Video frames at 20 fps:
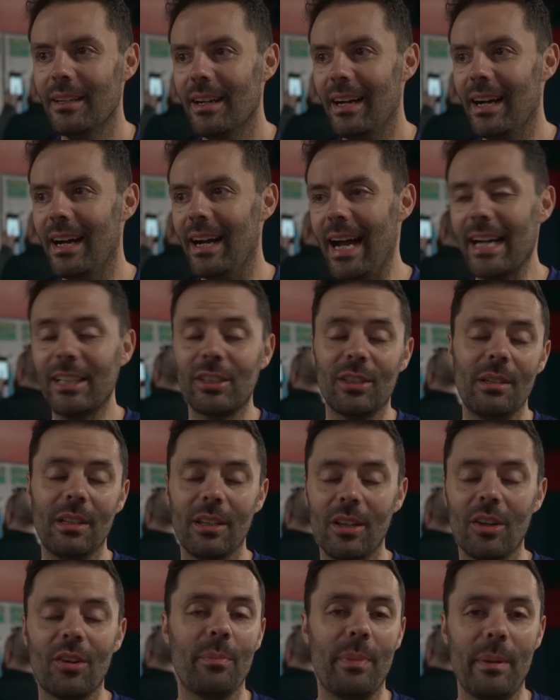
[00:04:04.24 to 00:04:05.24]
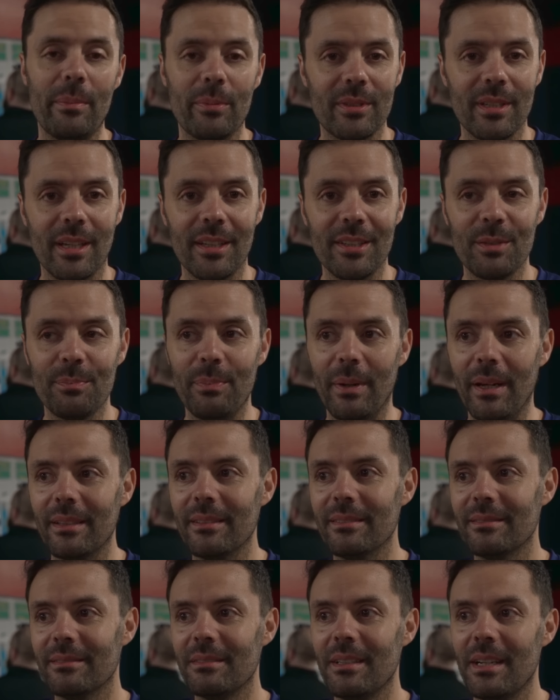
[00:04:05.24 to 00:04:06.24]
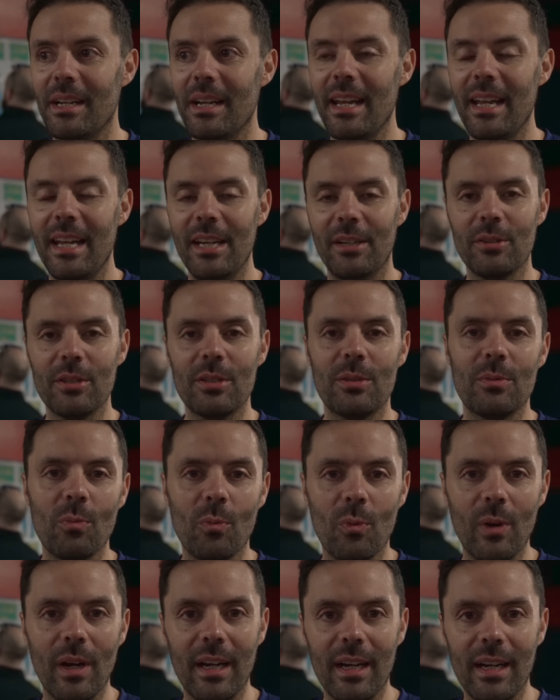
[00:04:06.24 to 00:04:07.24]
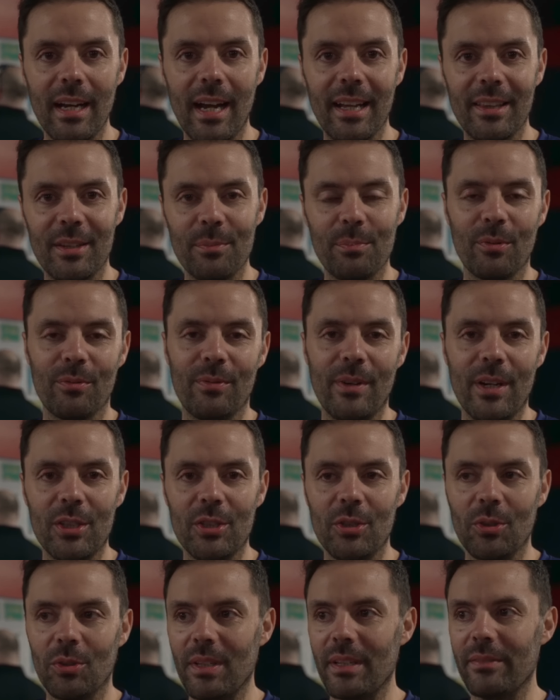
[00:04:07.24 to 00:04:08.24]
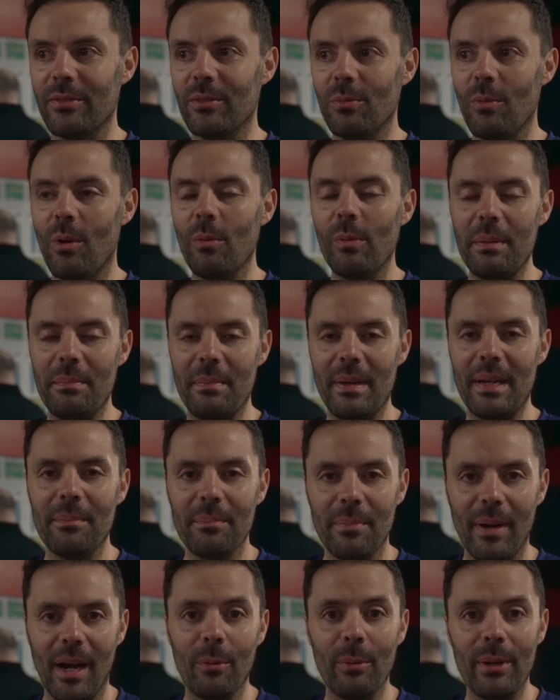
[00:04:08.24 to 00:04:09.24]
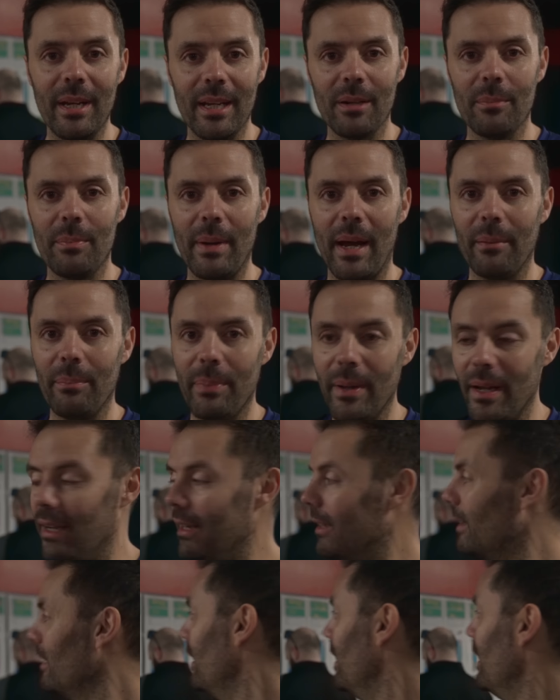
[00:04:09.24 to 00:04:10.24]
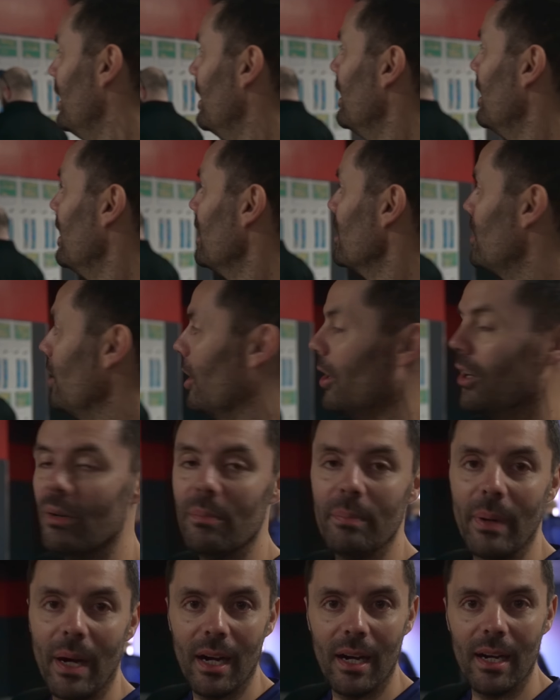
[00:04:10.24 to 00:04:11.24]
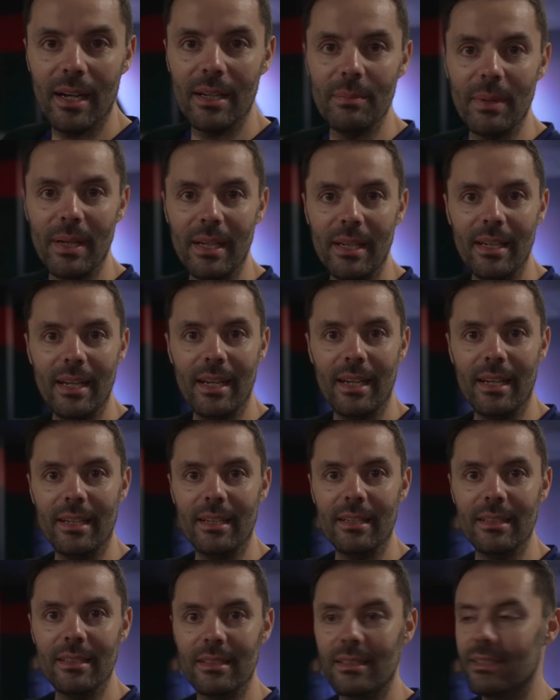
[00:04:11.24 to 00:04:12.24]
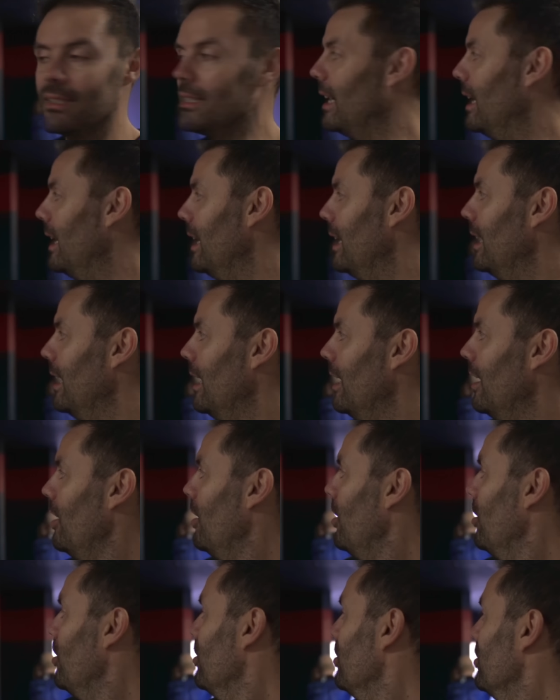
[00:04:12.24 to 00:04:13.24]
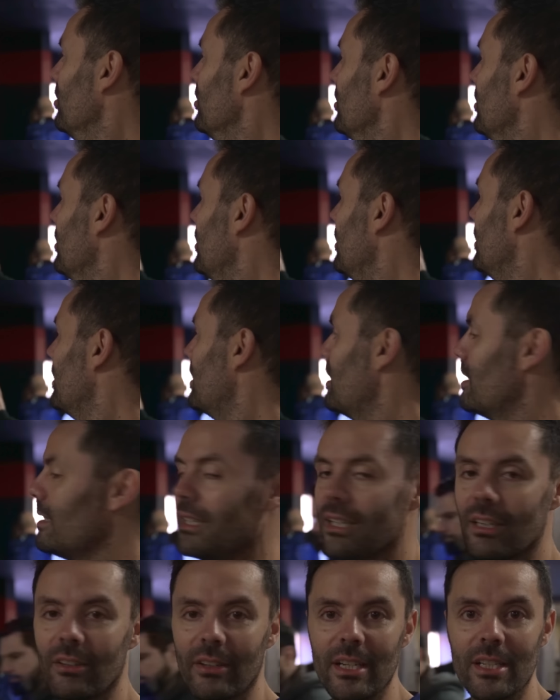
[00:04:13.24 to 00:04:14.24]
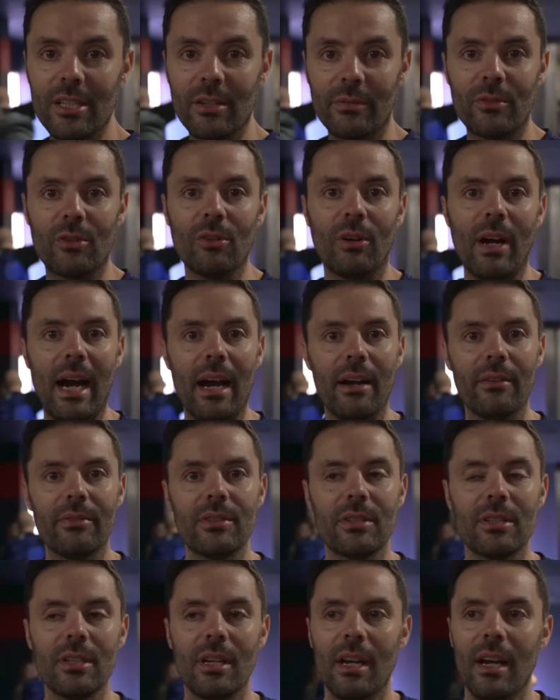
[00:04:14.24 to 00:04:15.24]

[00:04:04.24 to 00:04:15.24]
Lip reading: Actually, a lot of people say this, but here is where at the professional level what we mean by we hit a bad pair. So behind me is a whole series of graphs,